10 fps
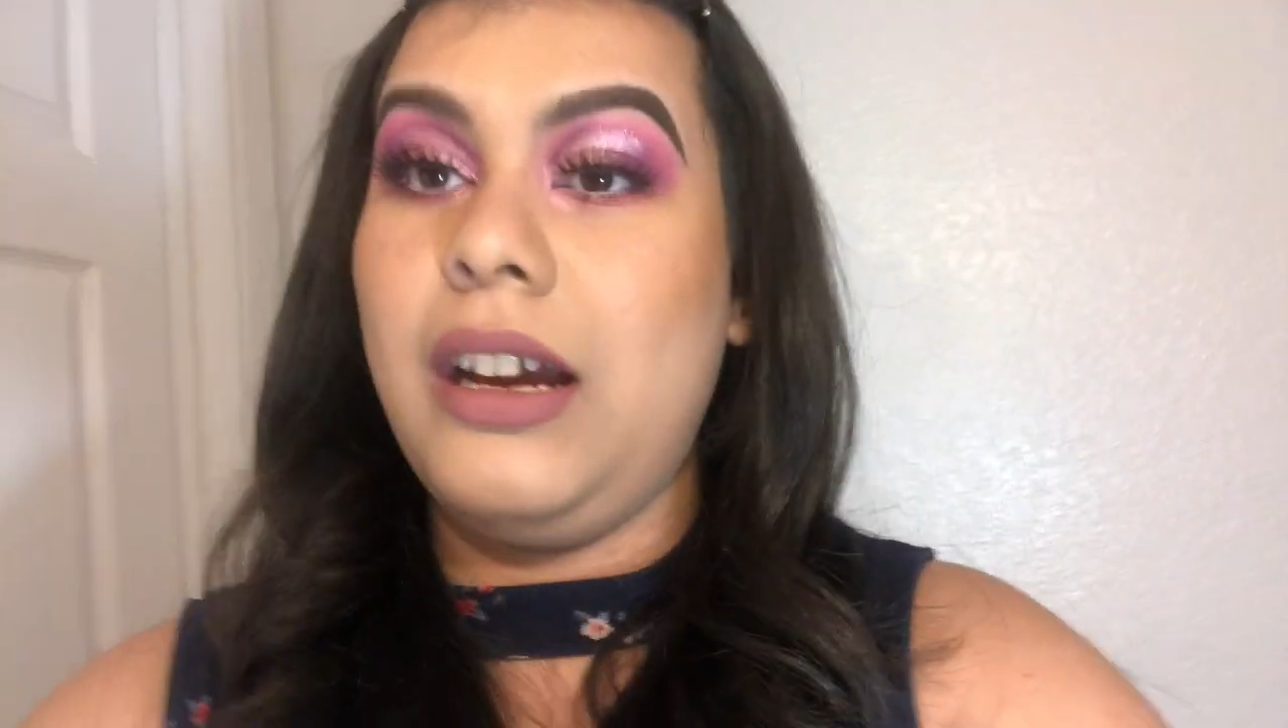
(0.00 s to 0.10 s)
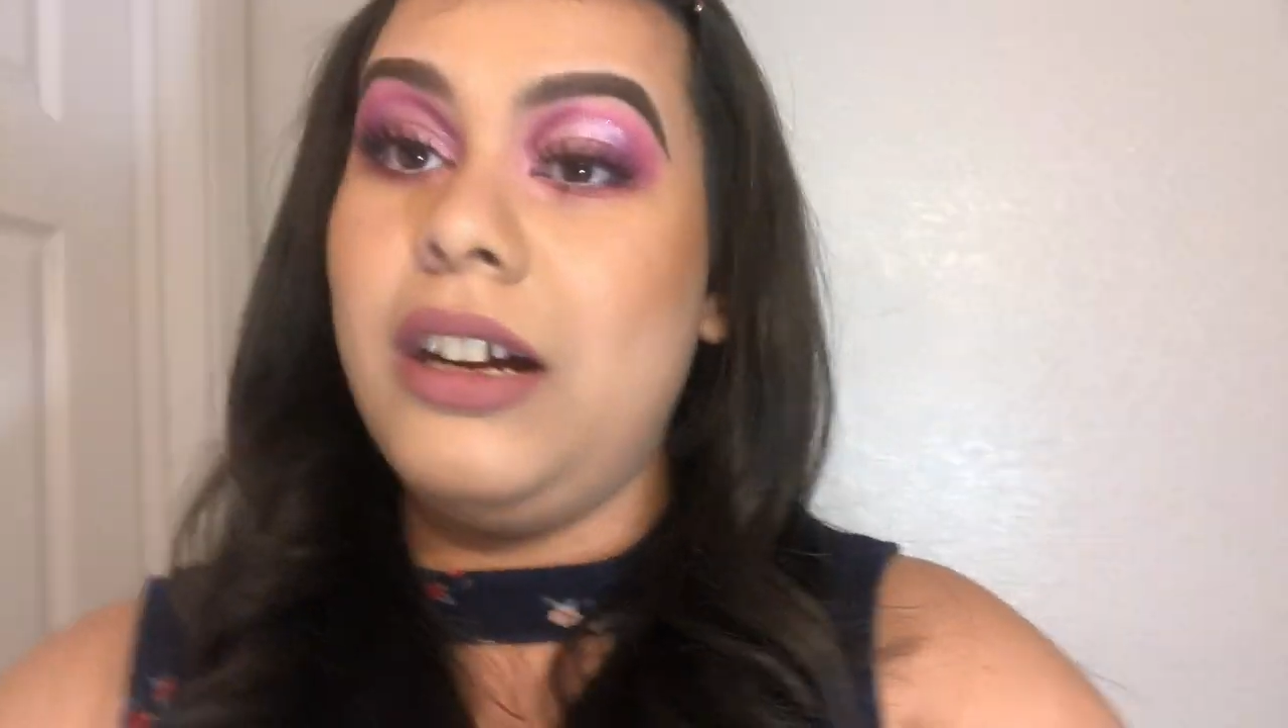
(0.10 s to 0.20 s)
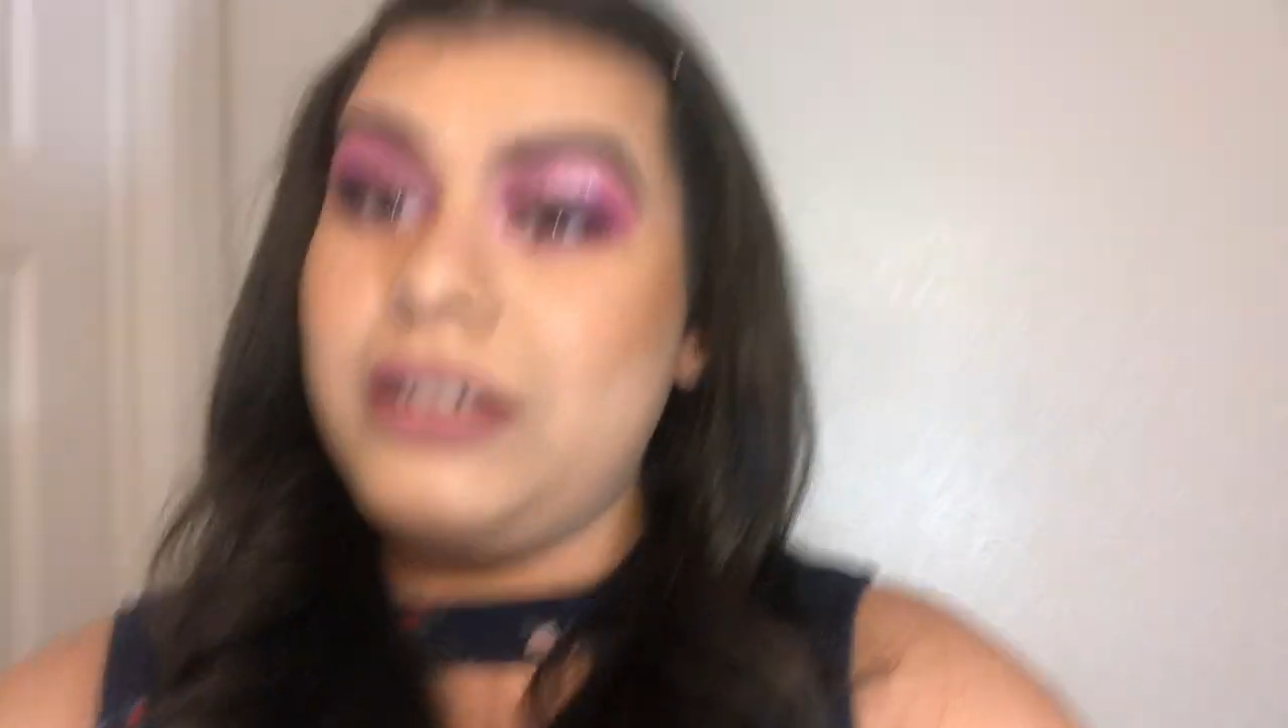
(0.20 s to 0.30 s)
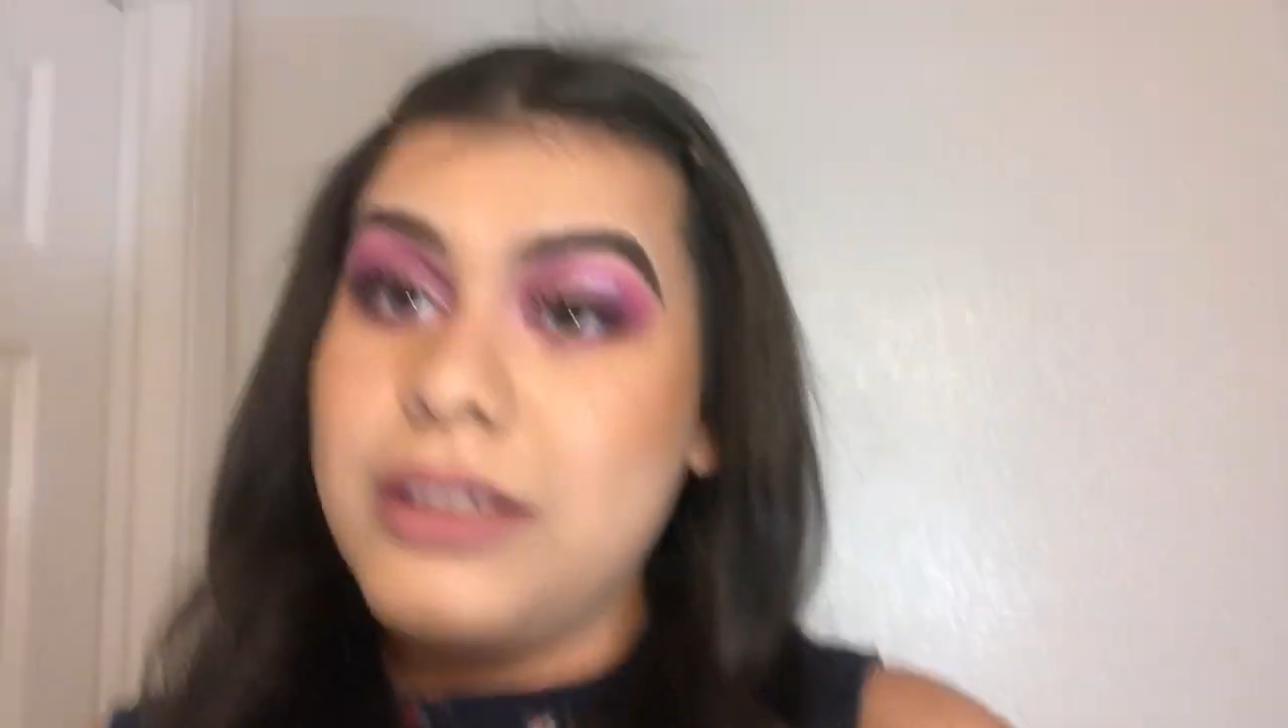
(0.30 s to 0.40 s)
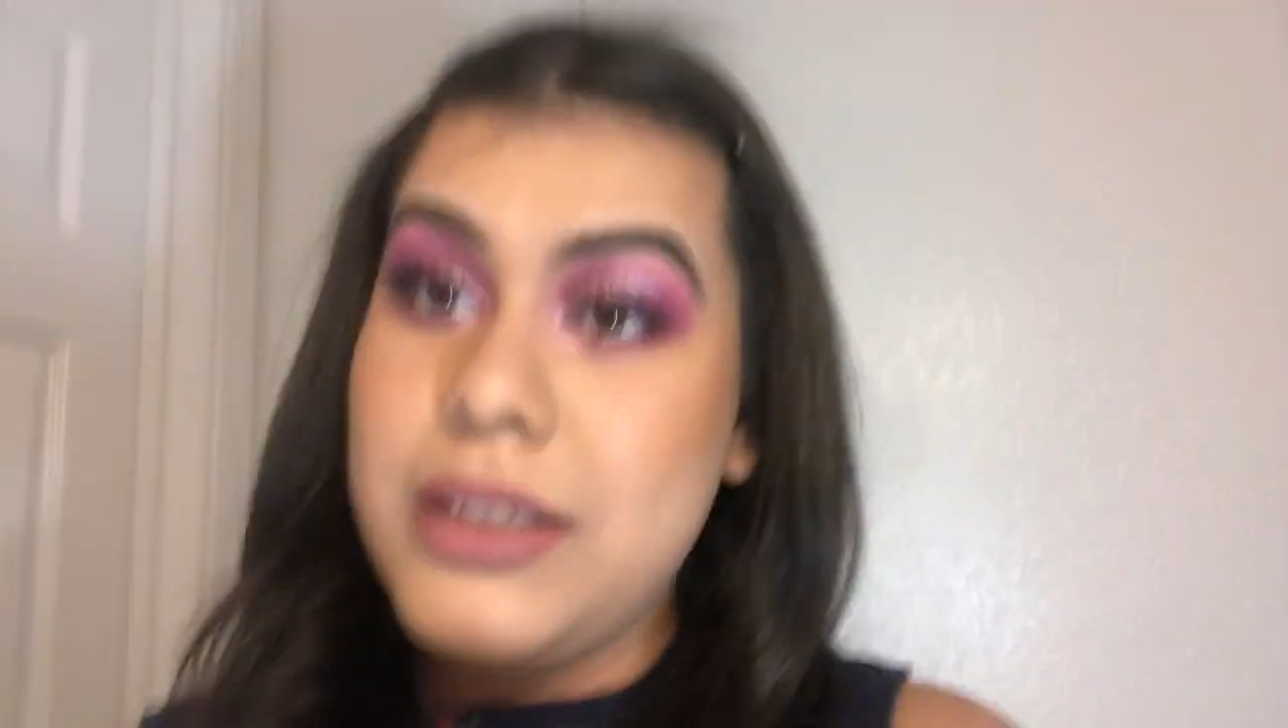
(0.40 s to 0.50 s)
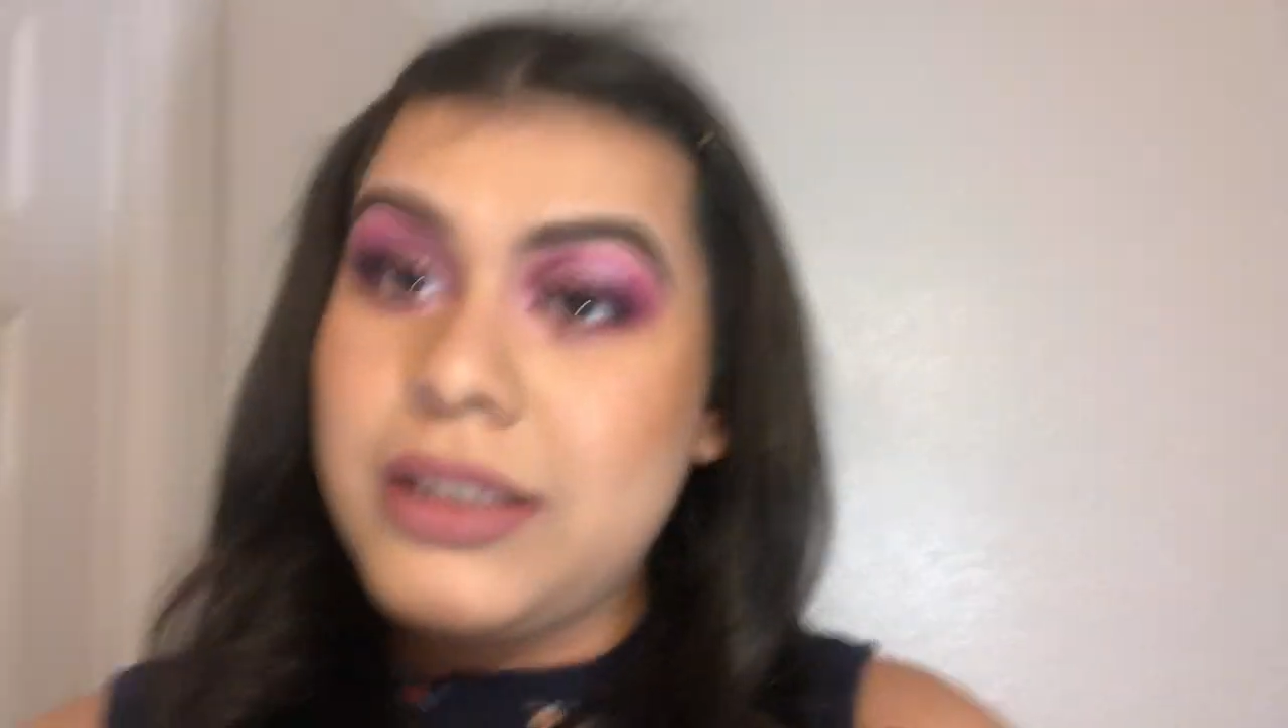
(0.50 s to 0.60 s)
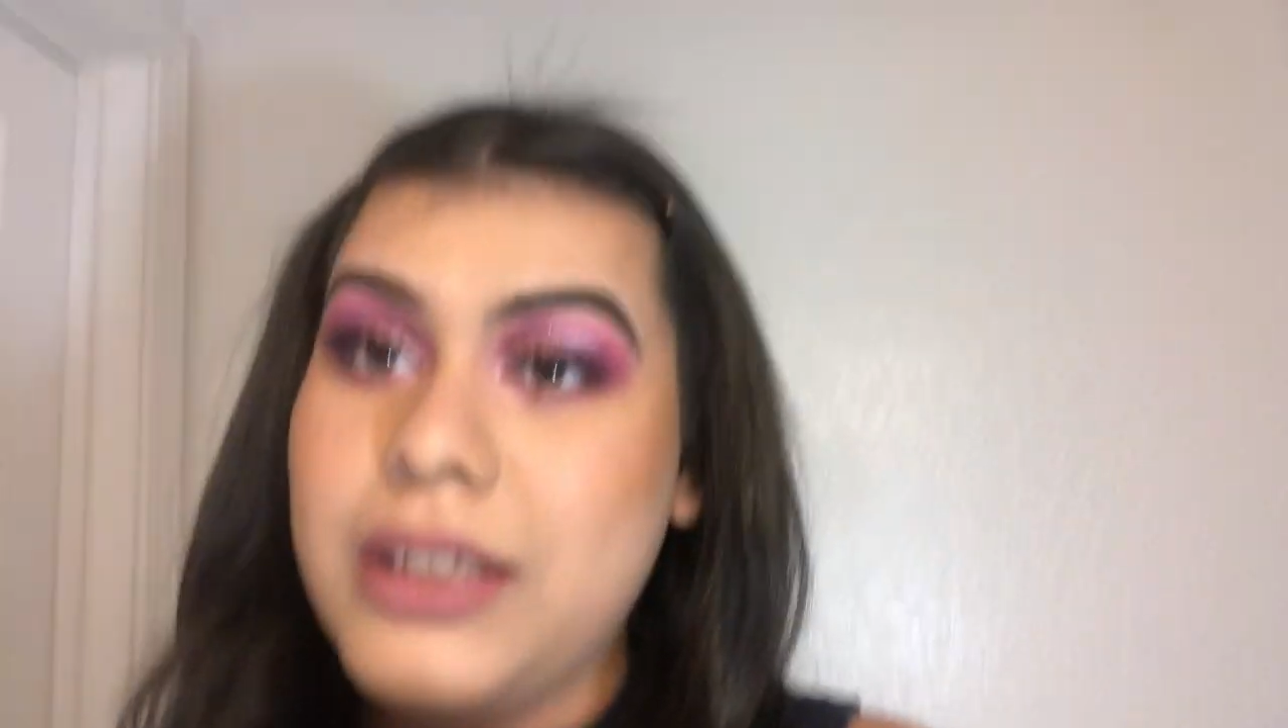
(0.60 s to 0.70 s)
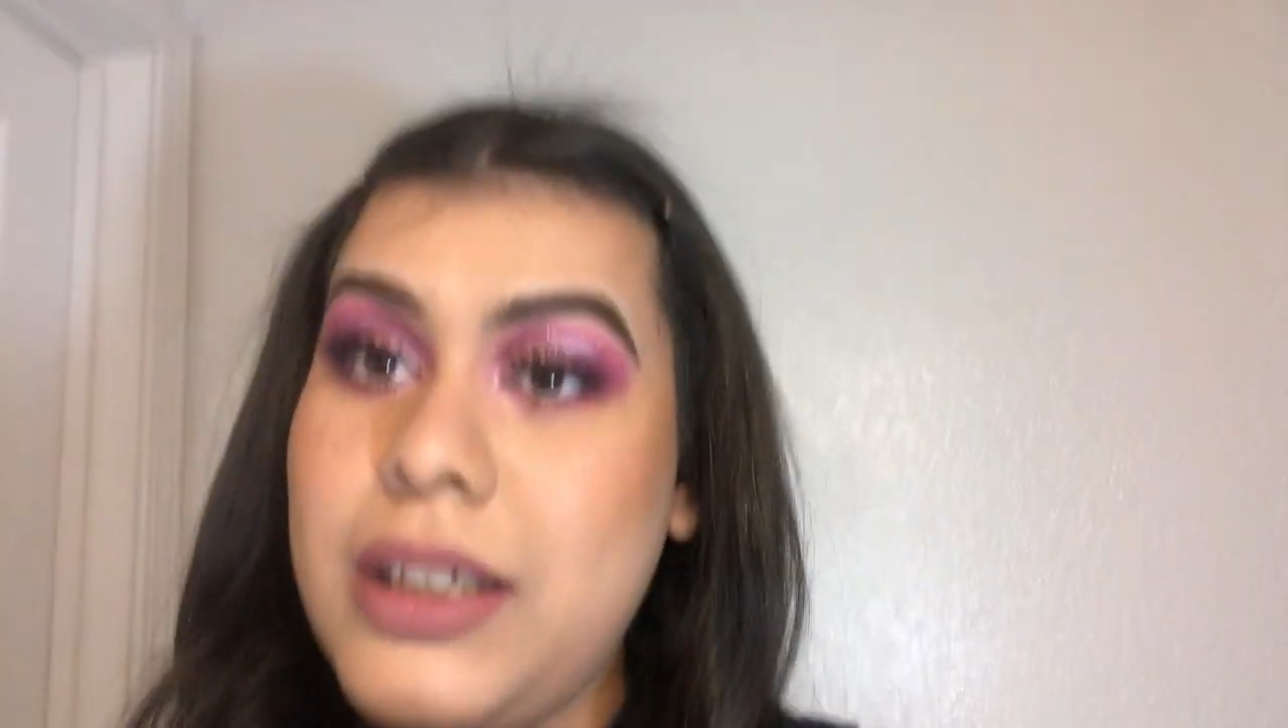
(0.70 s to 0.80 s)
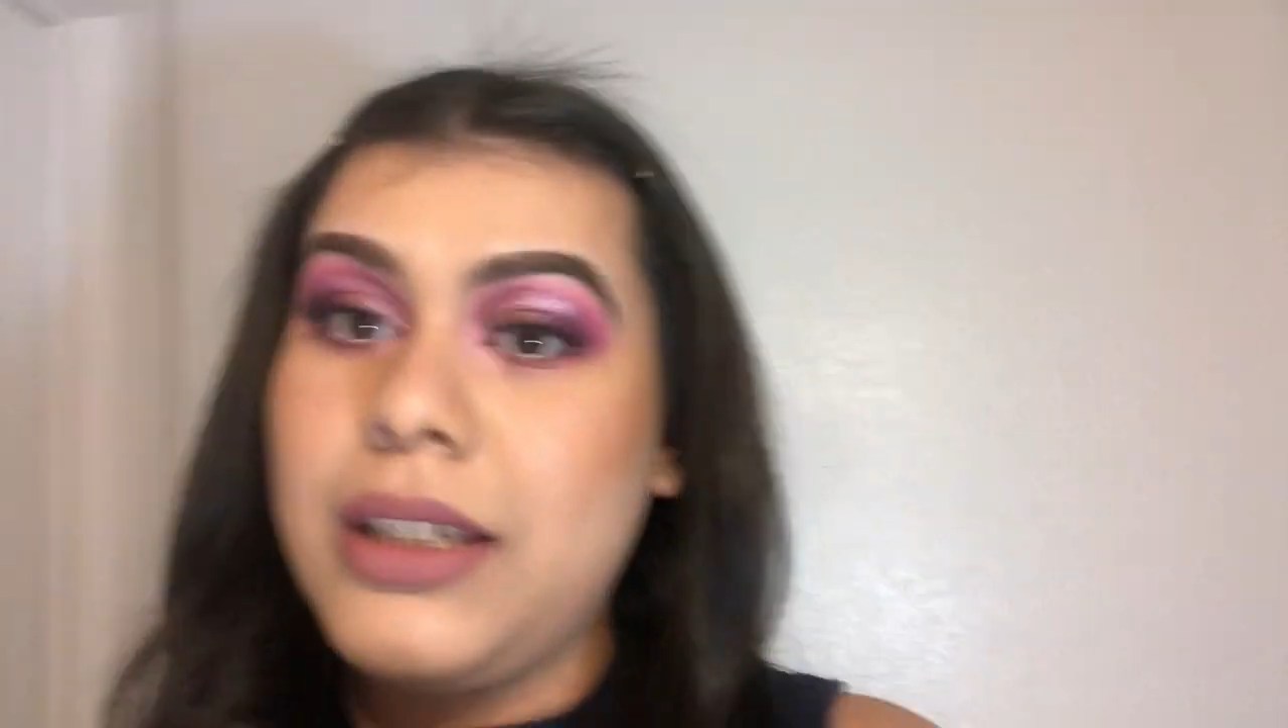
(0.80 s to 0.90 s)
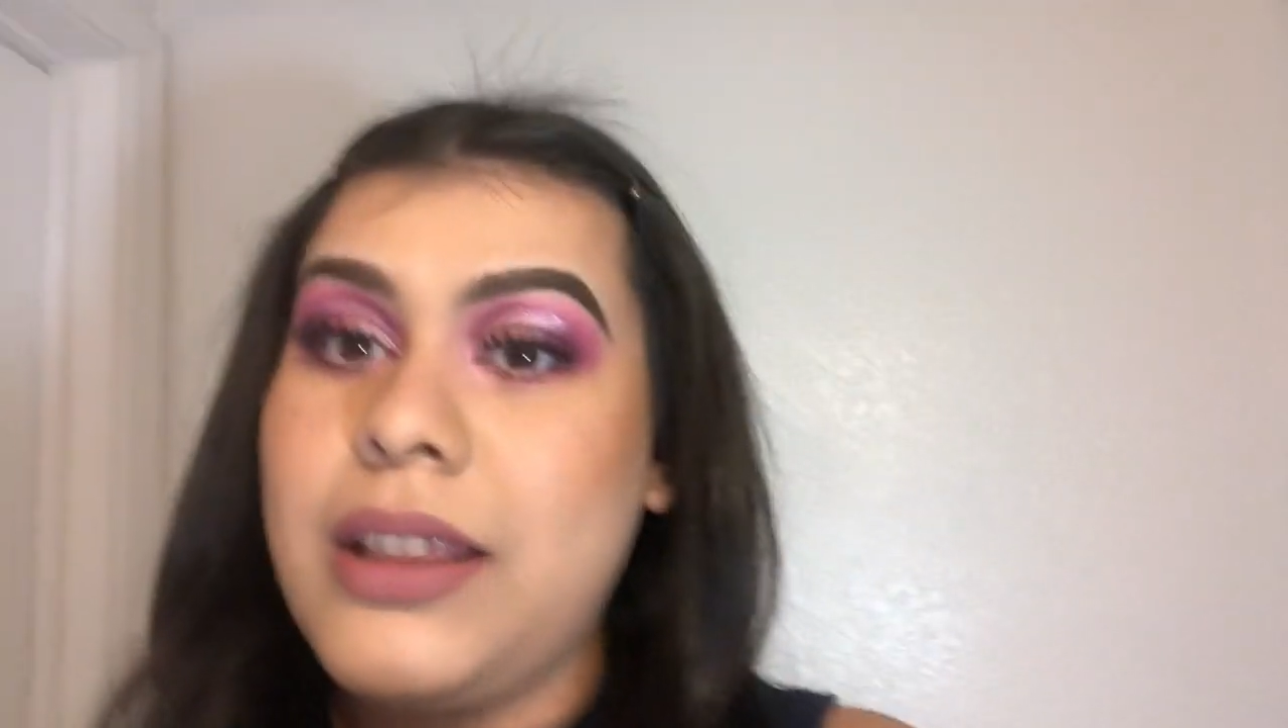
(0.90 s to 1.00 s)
honestly,